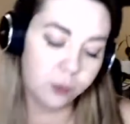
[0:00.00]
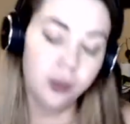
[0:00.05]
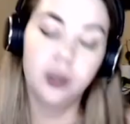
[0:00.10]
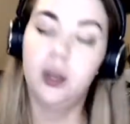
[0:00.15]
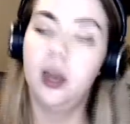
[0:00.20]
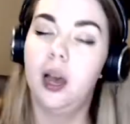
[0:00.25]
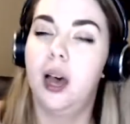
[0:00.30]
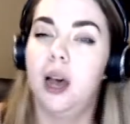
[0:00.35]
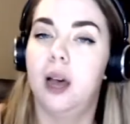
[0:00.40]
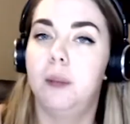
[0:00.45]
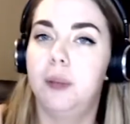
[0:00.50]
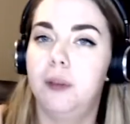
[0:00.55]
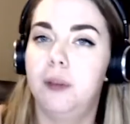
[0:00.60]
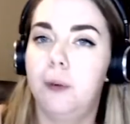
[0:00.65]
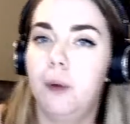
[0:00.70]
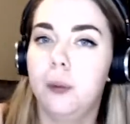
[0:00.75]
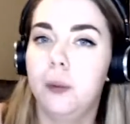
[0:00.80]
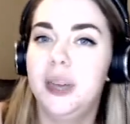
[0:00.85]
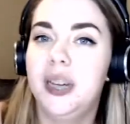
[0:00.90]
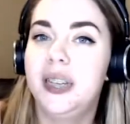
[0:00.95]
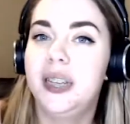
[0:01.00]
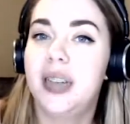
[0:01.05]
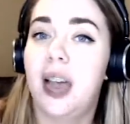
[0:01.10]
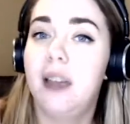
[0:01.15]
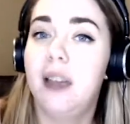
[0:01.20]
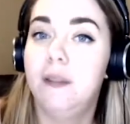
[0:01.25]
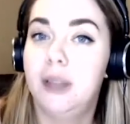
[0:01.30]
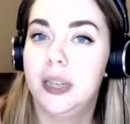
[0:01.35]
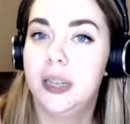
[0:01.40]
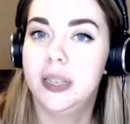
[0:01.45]
So
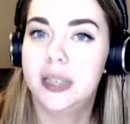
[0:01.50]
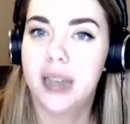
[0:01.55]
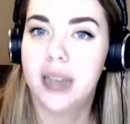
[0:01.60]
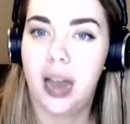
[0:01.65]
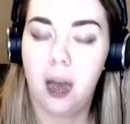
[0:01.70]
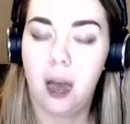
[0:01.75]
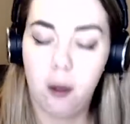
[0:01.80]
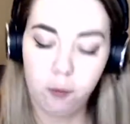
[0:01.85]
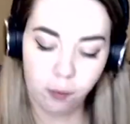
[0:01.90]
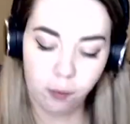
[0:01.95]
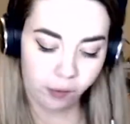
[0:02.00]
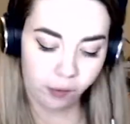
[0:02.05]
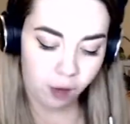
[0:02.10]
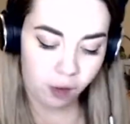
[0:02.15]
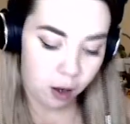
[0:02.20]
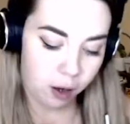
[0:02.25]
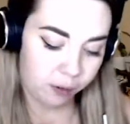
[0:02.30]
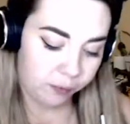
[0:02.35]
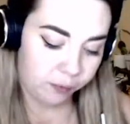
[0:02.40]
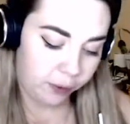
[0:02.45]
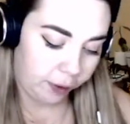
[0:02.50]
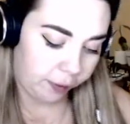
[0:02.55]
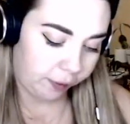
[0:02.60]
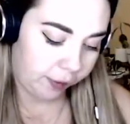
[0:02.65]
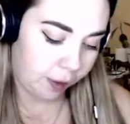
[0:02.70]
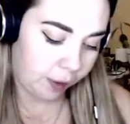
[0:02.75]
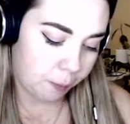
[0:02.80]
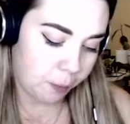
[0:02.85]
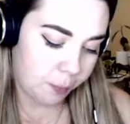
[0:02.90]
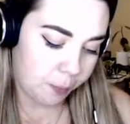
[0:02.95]
before we dive into how those
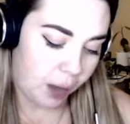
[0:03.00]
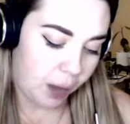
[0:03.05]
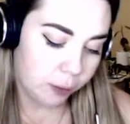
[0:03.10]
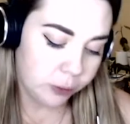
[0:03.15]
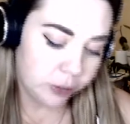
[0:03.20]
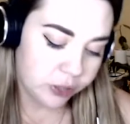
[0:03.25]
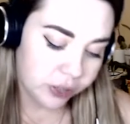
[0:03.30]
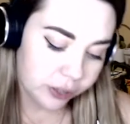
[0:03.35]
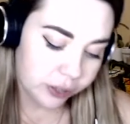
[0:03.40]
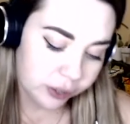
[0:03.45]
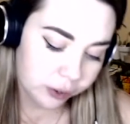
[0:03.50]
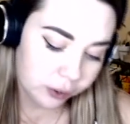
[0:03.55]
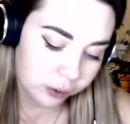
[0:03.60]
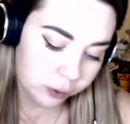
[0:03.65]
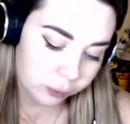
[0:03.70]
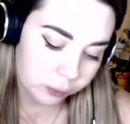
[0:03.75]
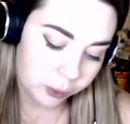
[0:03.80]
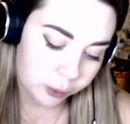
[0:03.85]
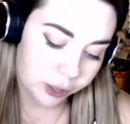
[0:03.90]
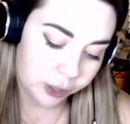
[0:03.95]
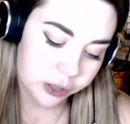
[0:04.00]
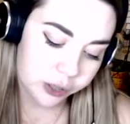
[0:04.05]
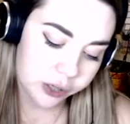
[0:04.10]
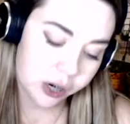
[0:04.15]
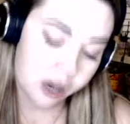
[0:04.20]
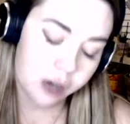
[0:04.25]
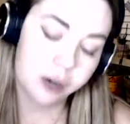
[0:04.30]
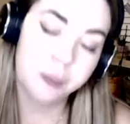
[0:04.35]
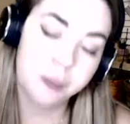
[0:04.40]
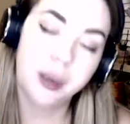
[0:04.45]
conflicts come about,
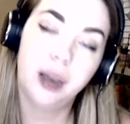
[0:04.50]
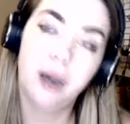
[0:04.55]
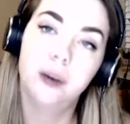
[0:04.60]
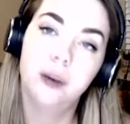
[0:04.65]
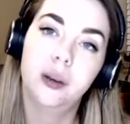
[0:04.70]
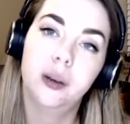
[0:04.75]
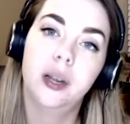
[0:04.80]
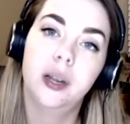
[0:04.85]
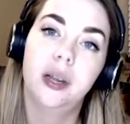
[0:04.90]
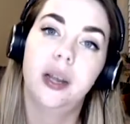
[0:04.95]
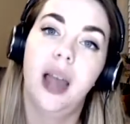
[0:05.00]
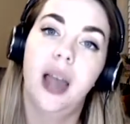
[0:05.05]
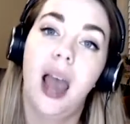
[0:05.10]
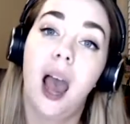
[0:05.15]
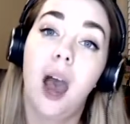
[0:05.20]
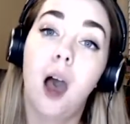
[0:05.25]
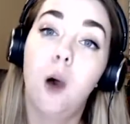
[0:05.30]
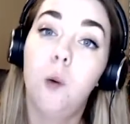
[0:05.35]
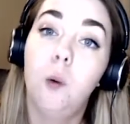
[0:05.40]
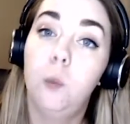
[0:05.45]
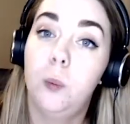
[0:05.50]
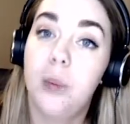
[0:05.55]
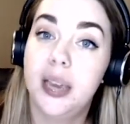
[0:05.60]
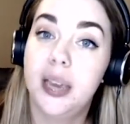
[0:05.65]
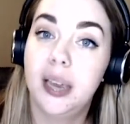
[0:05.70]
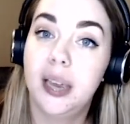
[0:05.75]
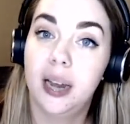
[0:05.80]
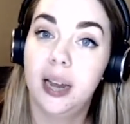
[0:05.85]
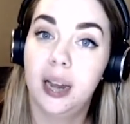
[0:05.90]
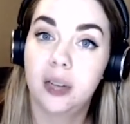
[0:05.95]
we're going to talk about
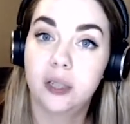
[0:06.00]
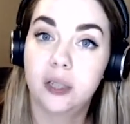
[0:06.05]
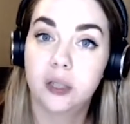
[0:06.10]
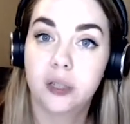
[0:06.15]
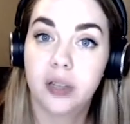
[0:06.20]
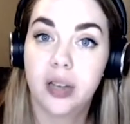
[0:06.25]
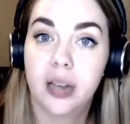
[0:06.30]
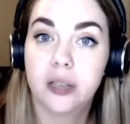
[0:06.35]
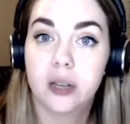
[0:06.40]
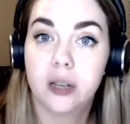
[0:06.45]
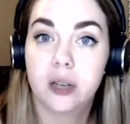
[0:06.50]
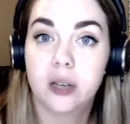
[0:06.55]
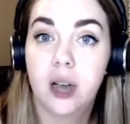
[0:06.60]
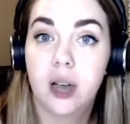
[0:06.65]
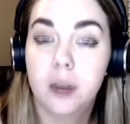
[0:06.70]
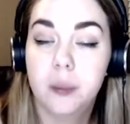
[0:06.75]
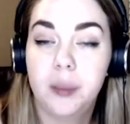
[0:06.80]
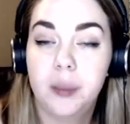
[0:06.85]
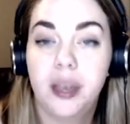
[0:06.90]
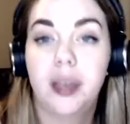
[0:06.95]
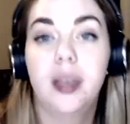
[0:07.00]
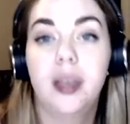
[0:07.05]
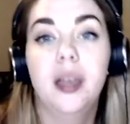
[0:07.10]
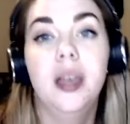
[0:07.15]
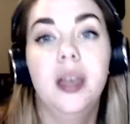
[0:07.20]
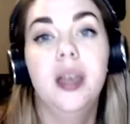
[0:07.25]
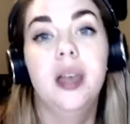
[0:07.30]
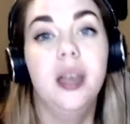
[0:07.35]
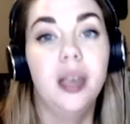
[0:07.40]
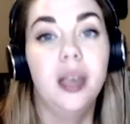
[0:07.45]
how we can exercise
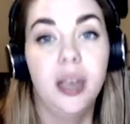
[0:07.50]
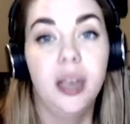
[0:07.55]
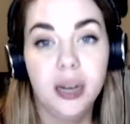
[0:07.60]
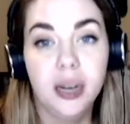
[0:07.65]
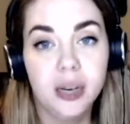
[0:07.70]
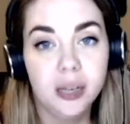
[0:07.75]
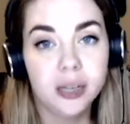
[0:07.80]
autonomy.